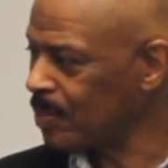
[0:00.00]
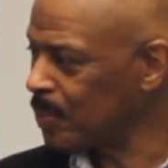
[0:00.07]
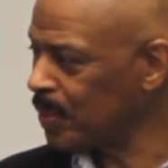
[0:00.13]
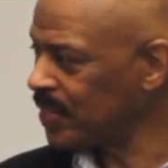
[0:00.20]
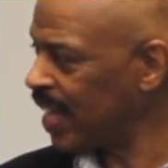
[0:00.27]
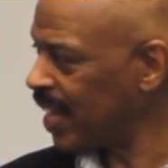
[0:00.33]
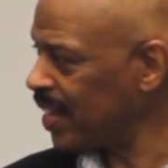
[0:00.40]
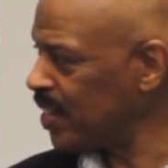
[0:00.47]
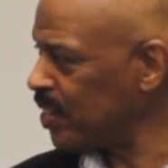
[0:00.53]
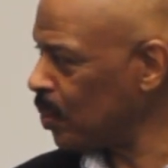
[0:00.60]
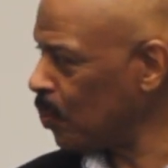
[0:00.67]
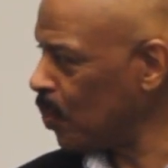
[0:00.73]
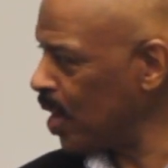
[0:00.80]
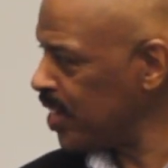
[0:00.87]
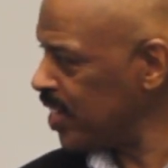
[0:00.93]
Put that
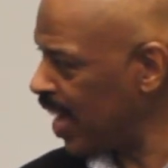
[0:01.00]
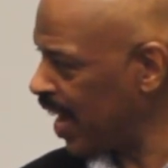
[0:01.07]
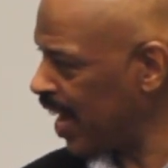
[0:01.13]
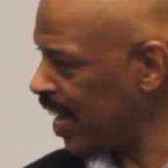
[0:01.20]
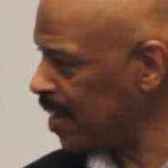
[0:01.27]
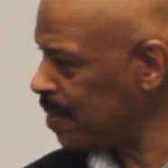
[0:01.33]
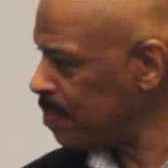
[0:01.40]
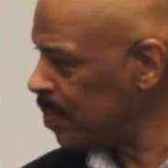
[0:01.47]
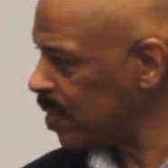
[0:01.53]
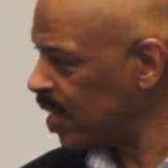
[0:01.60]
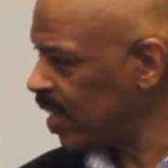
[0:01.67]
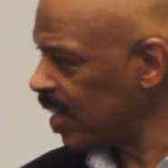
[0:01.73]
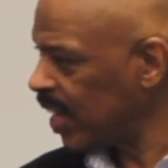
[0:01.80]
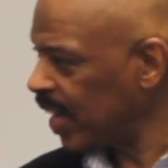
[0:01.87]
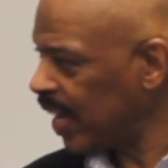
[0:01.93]
under one name
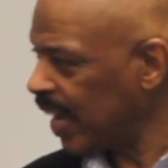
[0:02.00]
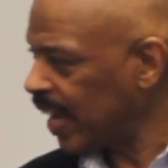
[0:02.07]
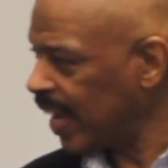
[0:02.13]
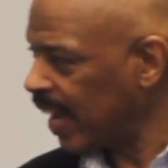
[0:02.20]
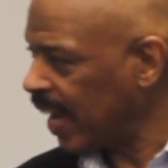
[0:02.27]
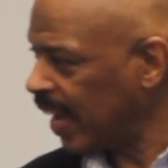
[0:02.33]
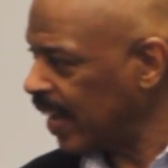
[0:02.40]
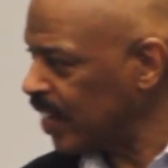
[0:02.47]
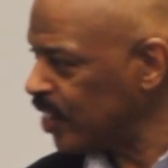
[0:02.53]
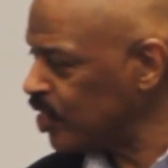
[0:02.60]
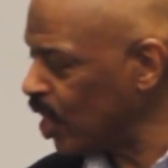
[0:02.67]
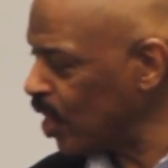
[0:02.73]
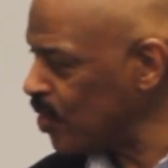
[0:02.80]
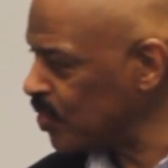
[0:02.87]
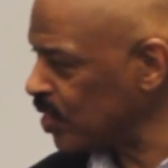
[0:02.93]
in
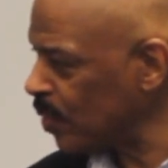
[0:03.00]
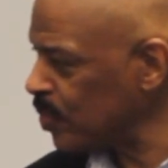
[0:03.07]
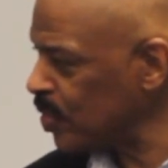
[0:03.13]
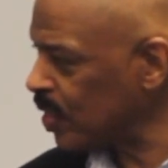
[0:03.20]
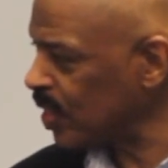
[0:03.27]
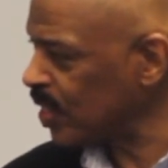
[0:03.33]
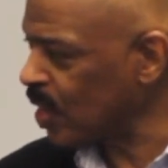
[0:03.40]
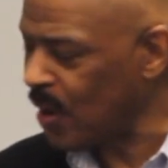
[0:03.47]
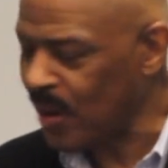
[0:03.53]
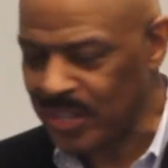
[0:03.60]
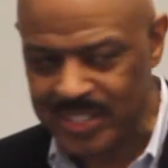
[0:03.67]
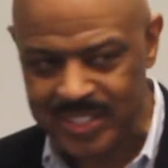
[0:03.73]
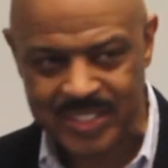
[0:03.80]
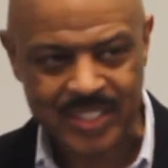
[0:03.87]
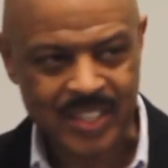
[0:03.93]
terms of, you can
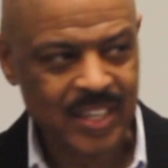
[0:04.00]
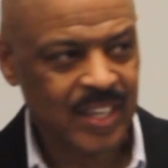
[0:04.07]
call it